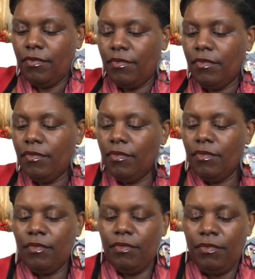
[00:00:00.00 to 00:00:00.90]

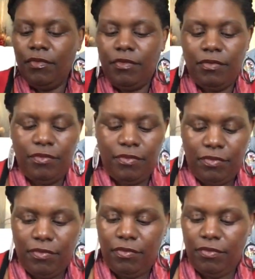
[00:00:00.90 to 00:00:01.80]

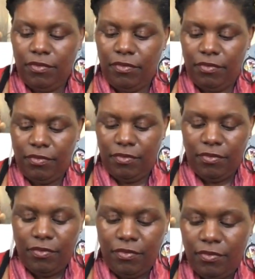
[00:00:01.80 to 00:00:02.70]

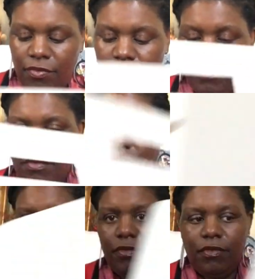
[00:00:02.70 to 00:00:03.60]

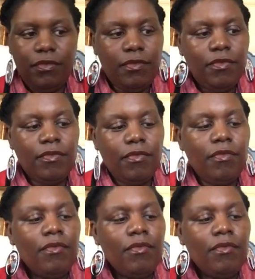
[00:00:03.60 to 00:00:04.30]
Nothing is said.